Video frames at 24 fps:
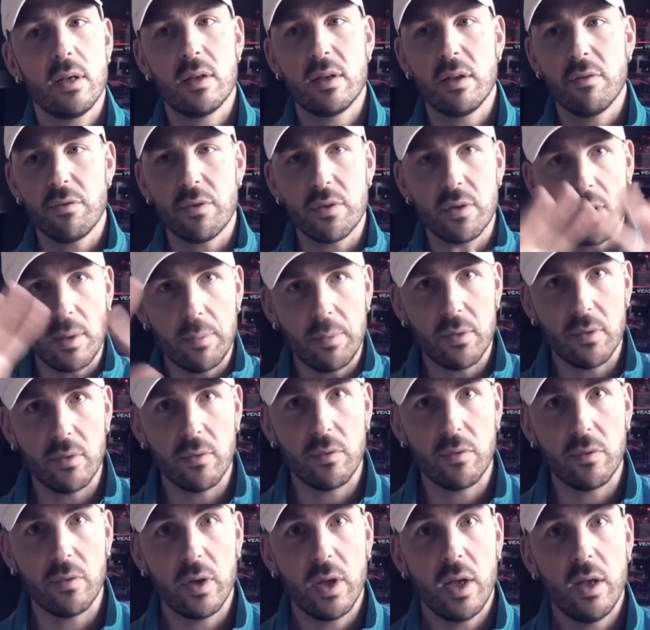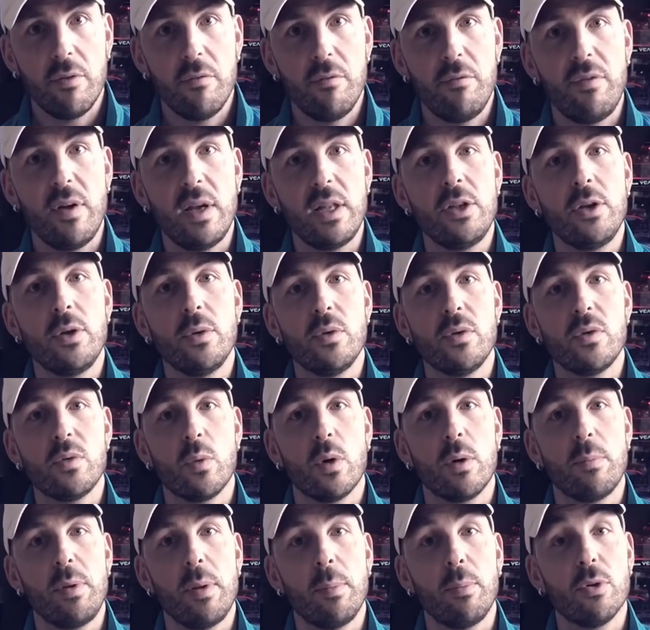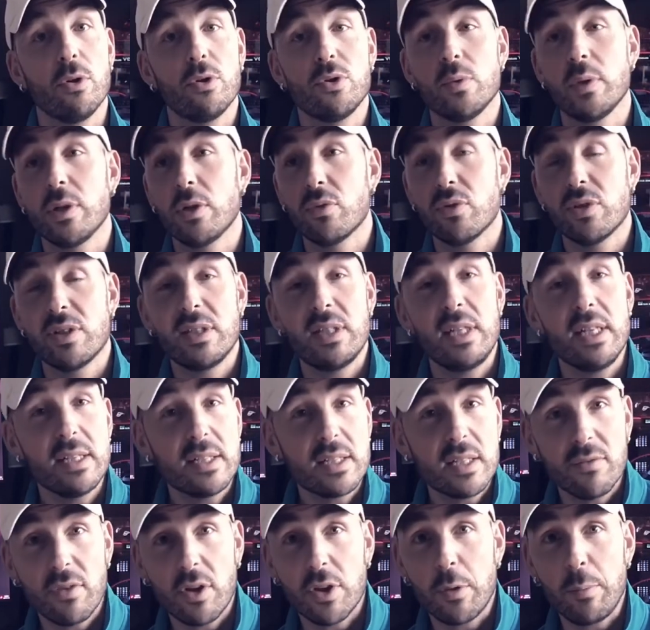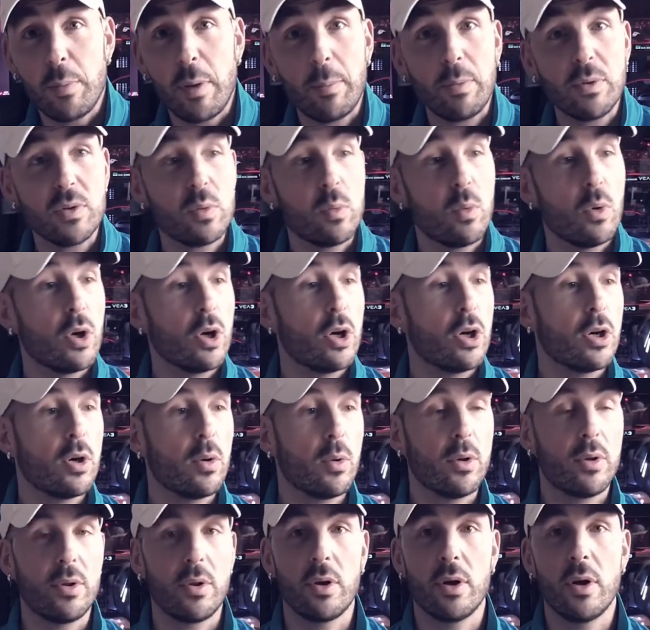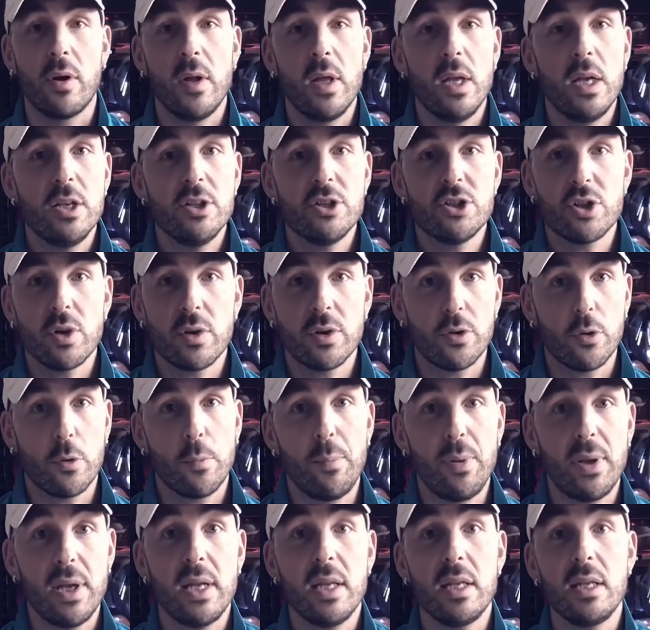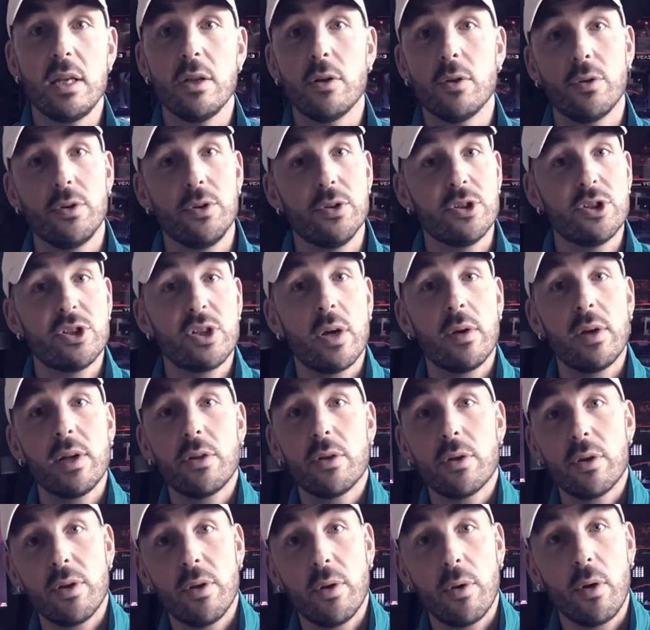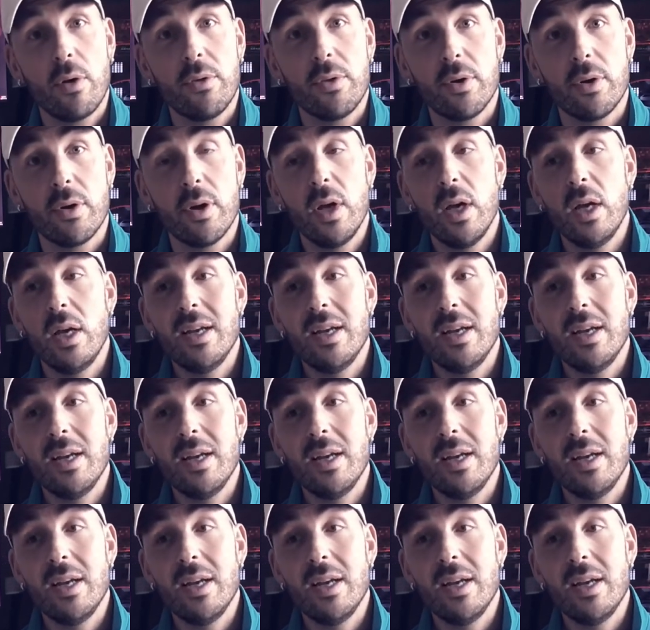different types of venues where people are doing critiques of other people's work, or they're sharing their opinion, or they're